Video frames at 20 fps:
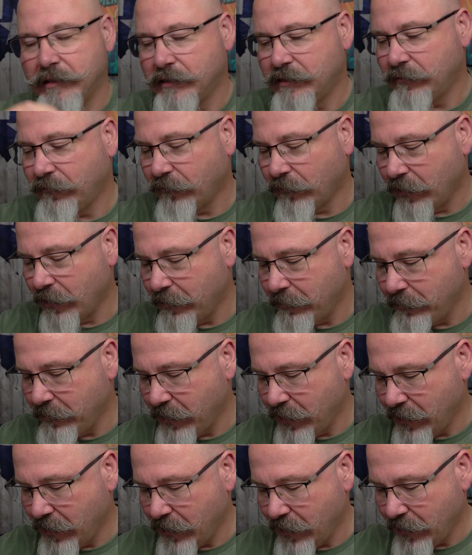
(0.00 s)
this
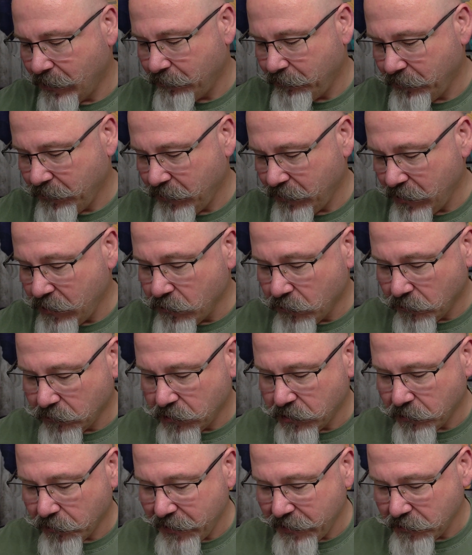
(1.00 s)
from Ye Old
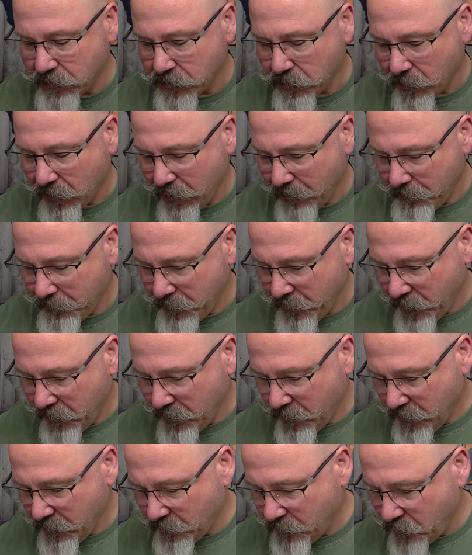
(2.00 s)
Straight and Strop.
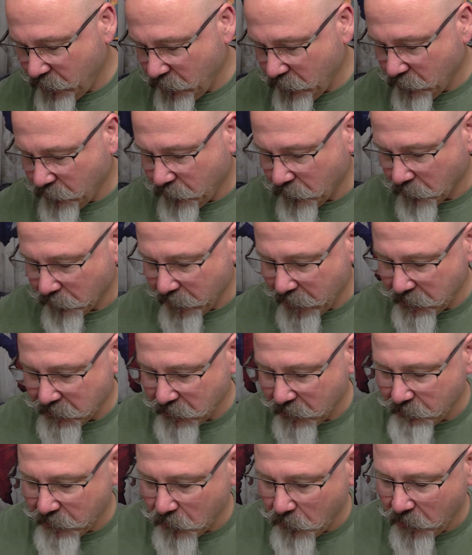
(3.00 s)
Beautiful
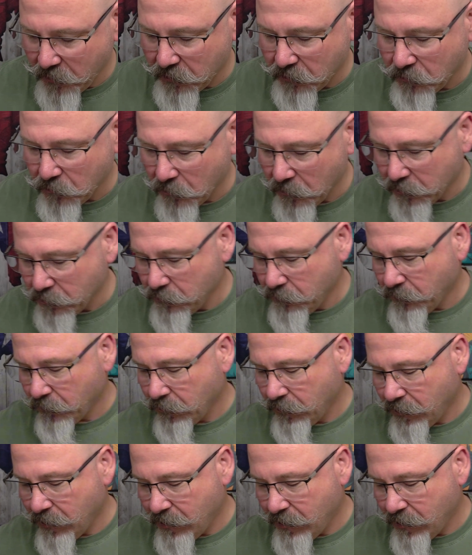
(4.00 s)
razor. I've been wanting a Dorco for a